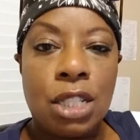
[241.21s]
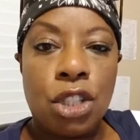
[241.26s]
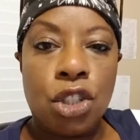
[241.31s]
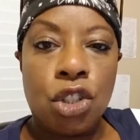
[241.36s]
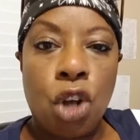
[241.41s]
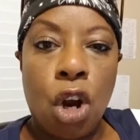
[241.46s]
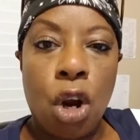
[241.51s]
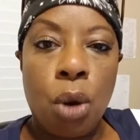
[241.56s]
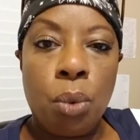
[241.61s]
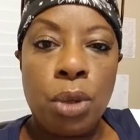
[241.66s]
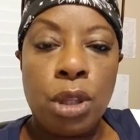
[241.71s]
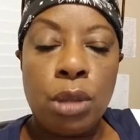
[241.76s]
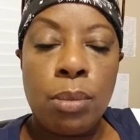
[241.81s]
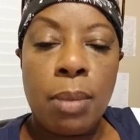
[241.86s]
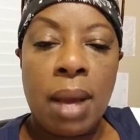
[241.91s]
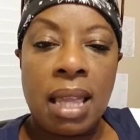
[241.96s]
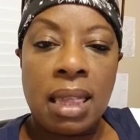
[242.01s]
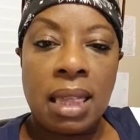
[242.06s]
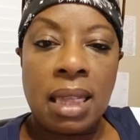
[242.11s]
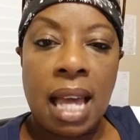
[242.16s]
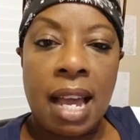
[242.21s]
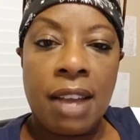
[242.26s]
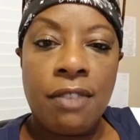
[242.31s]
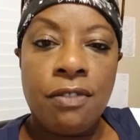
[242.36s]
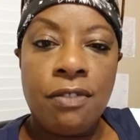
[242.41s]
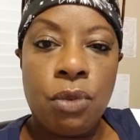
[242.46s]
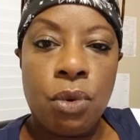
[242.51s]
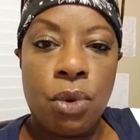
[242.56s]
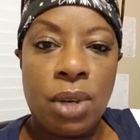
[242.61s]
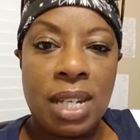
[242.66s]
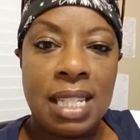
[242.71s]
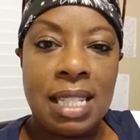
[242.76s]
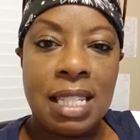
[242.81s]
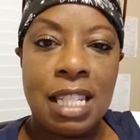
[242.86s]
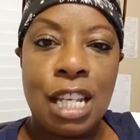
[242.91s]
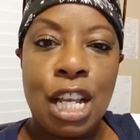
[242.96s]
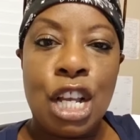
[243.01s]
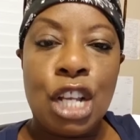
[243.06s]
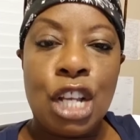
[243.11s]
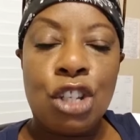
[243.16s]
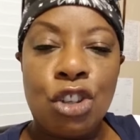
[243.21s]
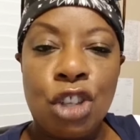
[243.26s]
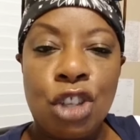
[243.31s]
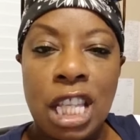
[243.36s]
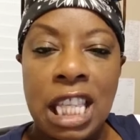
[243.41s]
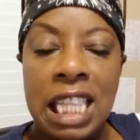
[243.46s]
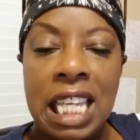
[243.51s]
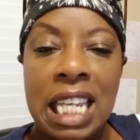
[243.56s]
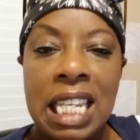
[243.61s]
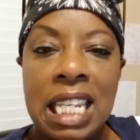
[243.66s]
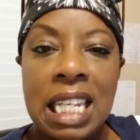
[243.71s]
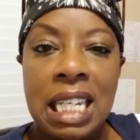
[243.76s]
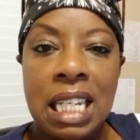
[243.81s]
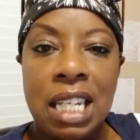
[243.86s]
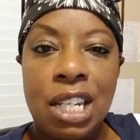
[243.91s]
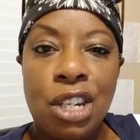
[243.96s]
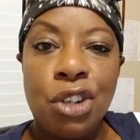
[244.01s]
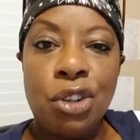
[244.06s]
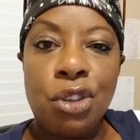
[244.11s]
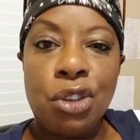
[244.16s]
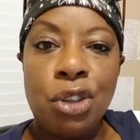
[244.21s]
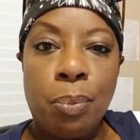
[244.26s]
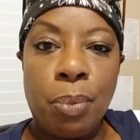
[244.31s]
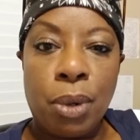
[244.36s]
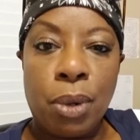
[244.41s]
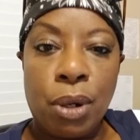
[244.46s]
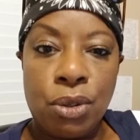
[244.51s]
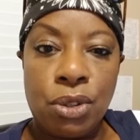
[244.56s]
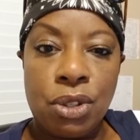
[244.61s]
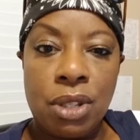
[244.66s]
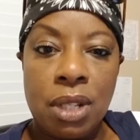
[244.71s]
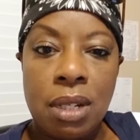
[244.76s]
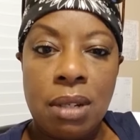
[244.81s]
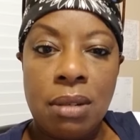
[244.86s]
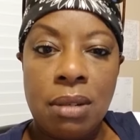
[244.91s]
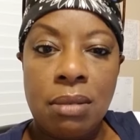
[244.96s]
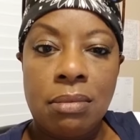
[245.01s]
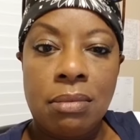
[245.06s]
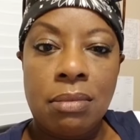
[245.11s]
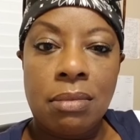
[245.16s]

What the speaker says: start with my live voice so that they can hear the person.